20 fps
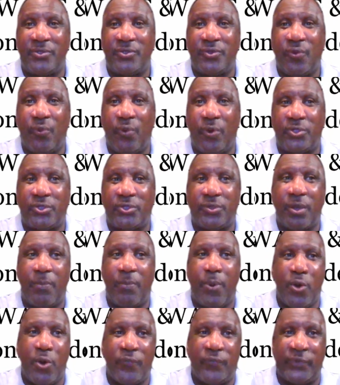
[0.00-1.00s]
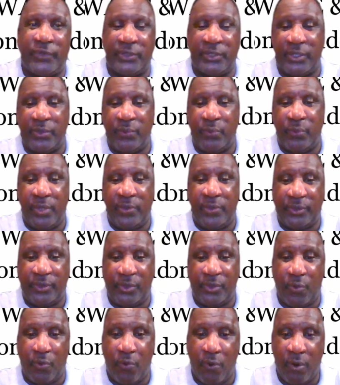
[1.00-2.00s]
but it also works
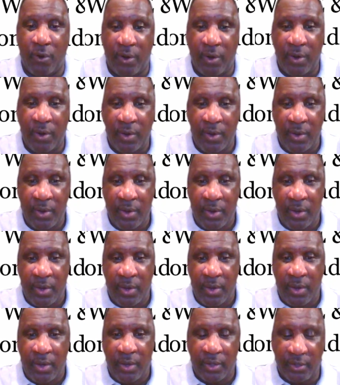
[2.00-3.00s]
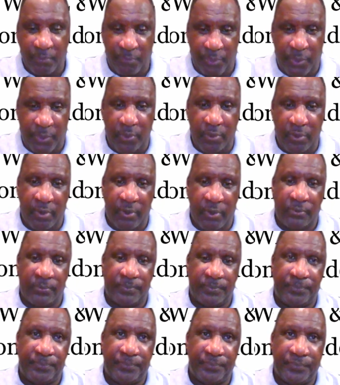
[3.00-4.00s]
perfectly with your
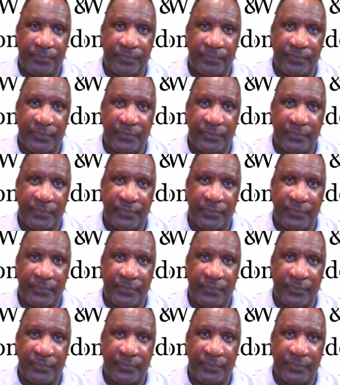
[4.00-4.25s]
computer.